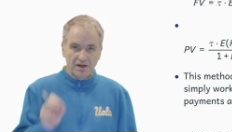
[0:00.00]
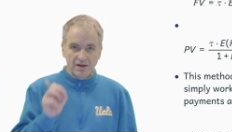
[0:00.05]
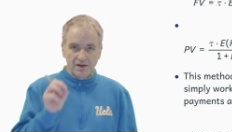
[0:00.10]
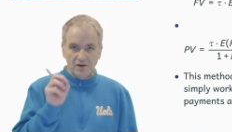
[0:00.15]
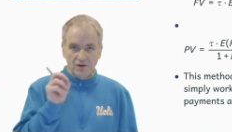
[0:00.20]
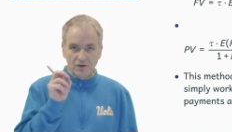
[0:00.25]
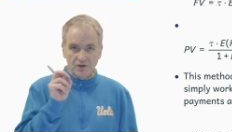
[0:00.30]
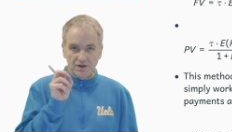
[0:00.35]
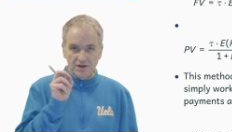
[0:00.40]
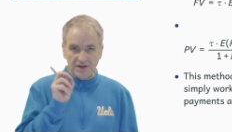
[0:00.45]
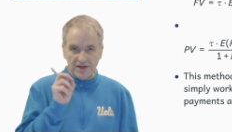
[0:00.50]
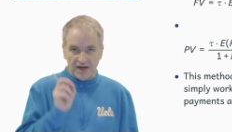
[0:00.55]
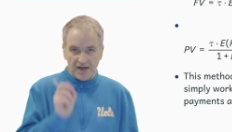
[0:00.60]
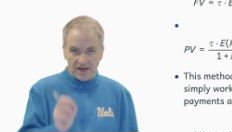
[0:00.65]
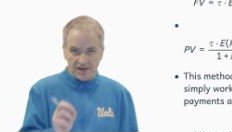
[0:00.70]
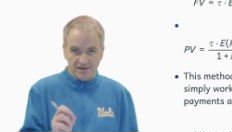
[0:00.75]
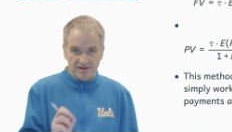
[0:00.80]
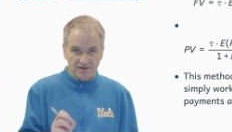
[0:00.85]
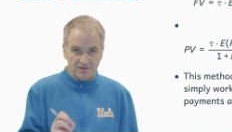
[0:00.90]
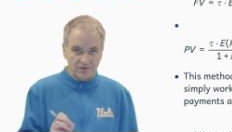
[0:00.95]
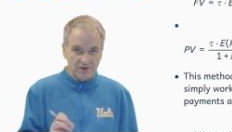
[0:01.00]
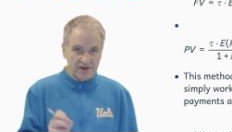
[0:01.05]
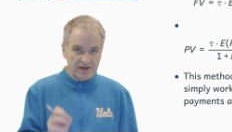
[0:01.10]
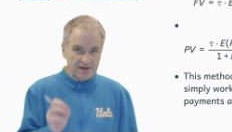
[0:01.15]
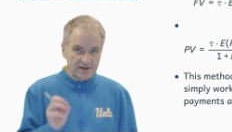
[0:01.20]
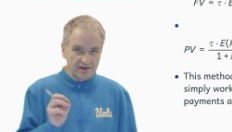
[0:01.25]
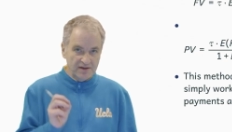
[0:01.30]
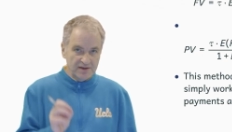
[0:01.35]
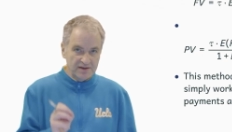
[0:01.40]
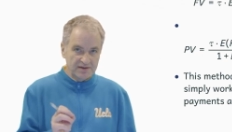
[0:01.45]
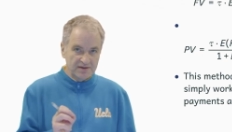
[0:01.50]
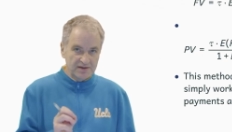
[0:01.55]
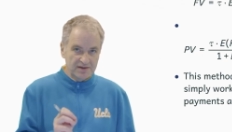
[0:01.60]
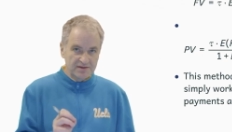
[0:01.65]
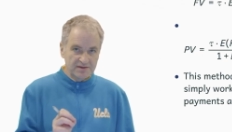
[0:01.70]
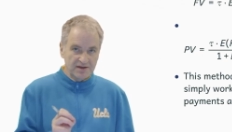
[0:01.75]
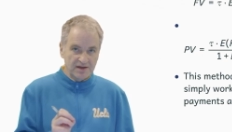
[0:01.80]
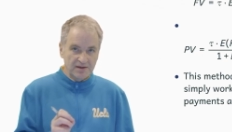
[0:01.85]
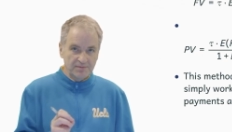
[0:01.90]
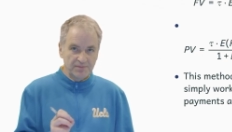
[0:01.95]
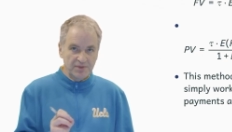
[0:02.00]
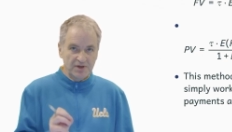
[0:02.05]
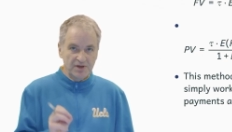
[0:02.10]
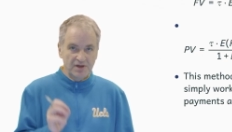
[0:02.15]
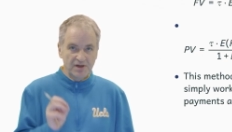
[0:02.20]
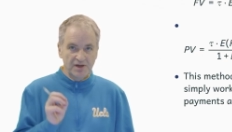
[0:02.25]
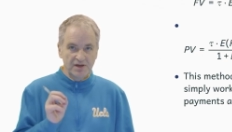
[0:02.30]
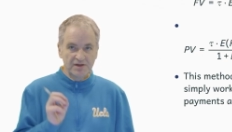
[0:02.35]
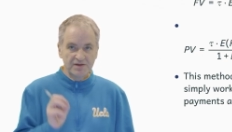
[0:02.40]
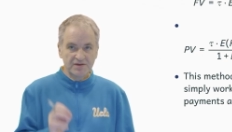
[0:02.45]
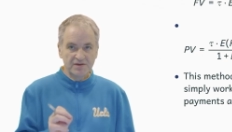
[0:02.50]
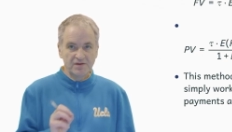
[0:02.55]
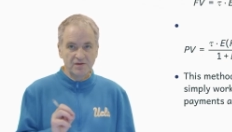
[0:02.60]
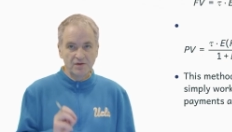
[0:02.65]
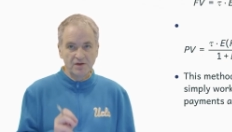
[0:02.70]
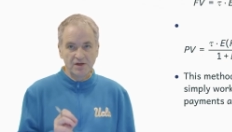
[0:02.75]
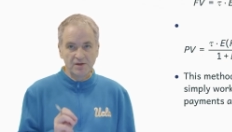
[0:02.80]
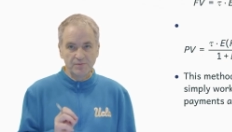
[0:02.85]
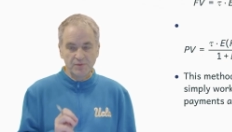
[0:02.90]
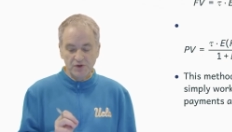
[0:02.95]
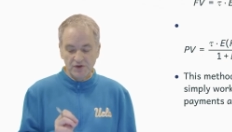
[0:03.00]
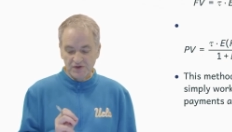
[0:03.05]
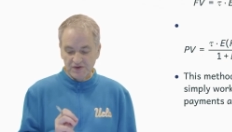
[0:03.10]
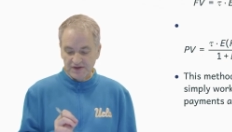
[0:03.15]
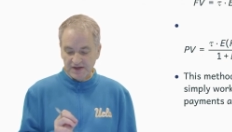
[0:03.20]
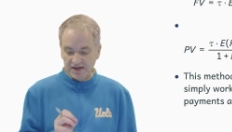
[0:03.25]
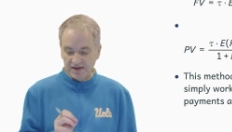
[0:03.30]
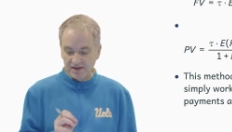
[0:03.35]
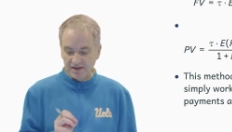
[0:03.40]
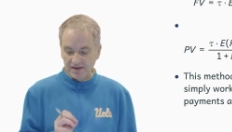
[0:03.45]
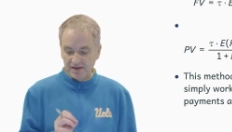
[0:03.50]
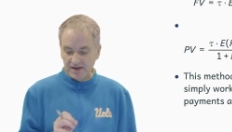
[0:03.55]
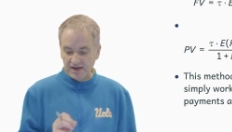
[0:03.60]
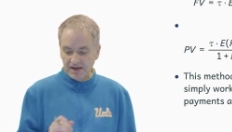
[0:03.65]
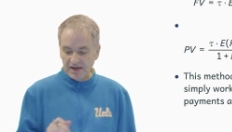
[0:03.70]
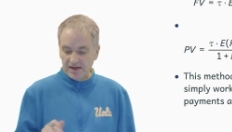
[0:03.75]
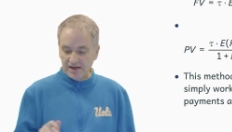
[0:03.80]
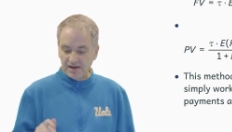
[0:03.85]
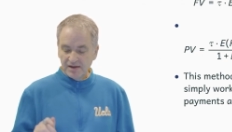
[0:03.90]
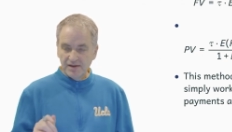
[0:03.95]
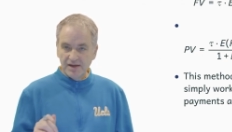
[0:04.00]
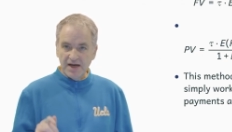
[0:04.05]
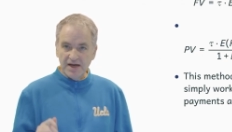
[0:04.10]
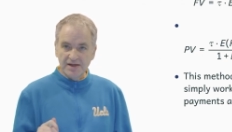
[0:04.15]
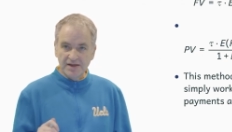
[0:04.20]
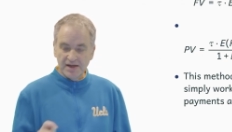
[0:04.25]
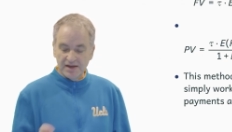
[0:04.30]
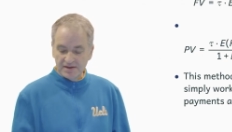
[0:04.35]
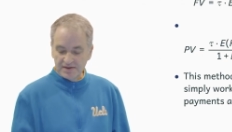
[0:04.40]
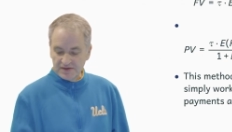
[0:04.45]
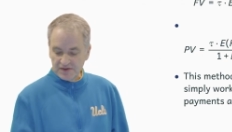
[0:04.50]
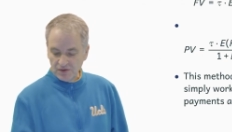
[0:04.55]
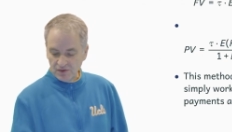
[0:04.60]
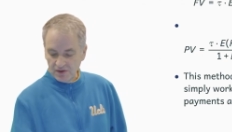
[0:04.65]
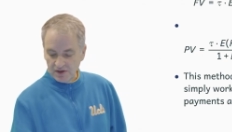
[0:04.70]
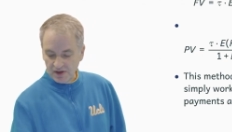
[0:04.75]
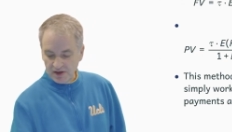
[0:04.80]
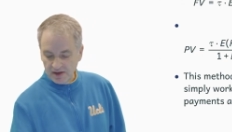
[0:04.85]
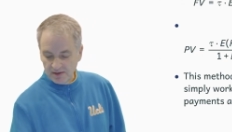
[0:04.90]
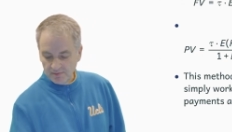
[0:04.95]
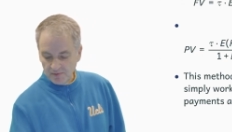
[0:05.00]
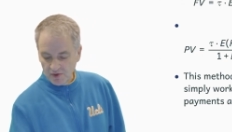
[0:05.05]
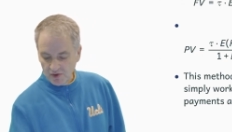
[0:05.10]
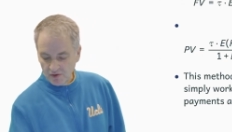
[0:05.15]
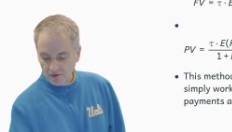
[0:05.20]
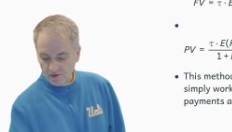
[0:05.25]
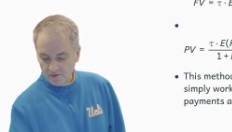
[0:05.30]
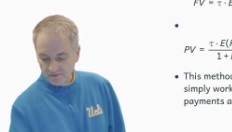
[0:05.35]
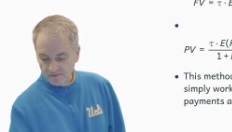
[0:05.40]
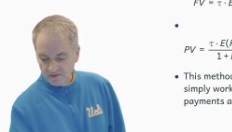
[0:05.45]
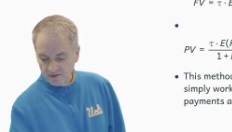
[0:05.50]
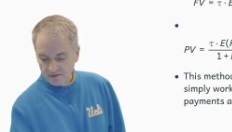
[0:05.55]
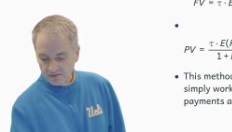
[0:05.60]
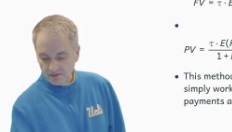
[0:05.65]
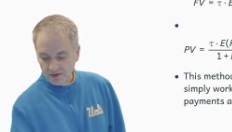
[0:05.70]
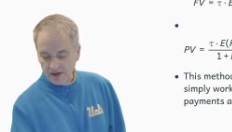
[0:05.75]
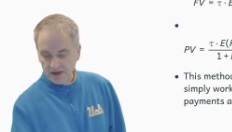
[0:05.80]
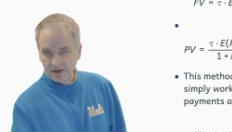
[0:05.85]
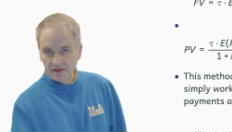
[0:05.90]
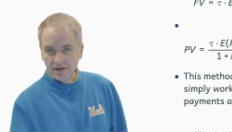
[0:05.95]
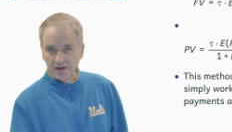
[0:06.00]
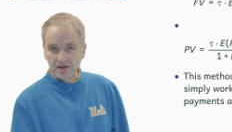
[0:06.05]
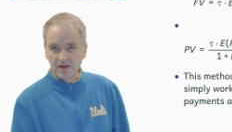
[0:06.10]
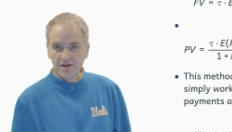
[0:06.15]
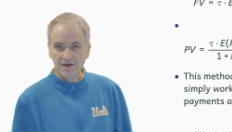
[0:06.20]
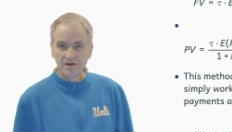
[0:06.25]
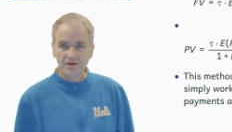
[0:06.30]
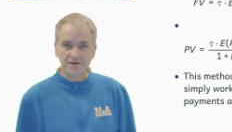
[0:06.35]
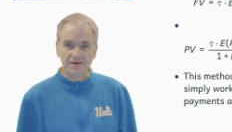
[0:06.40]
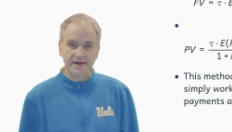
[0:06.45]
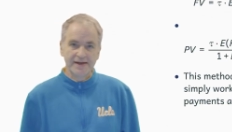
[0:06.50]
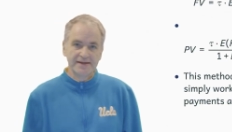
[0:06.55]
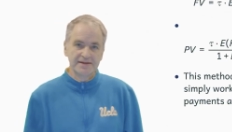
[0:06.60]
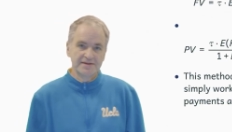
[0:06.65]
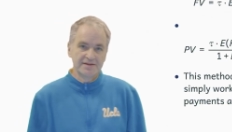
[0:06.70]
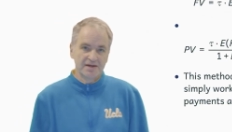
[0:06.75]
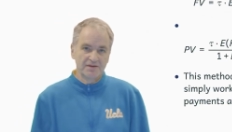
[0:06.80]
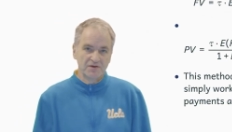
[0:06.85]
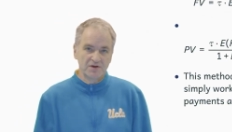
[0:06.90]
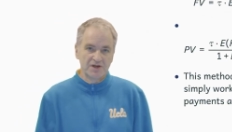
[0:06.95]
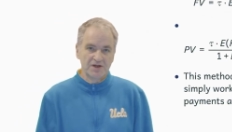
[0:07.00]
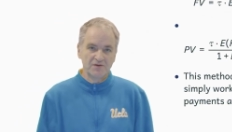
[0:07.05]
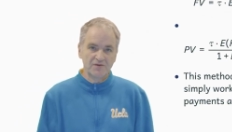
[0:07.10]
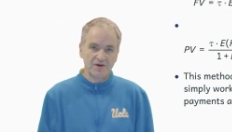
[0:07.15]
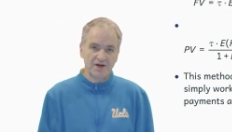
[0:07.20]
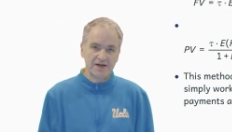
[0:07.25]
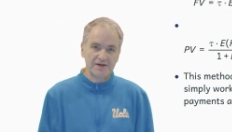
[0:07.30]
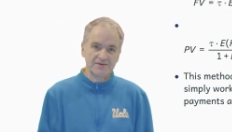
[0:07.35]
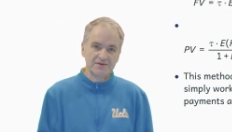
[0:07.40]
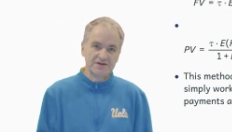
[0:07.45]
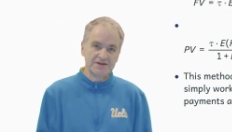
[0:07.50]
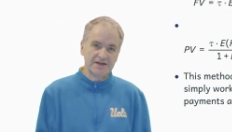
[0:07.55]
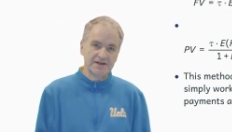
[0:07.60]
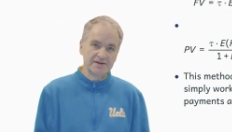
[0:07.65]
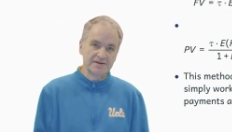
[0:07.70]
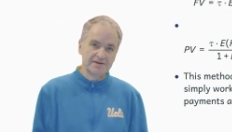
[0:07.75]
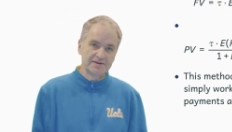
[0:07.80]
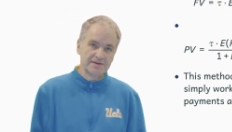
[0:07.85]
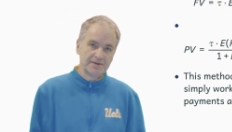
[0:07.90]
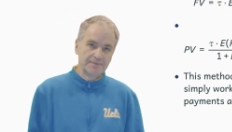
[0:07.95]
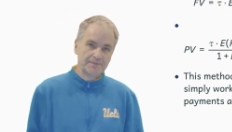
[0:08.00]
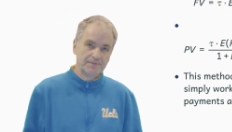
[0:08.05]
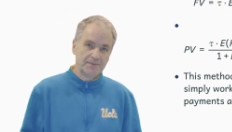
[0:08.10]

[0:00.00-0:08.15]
Your tax rate in this example is 30%. That gets you a number of $3.75.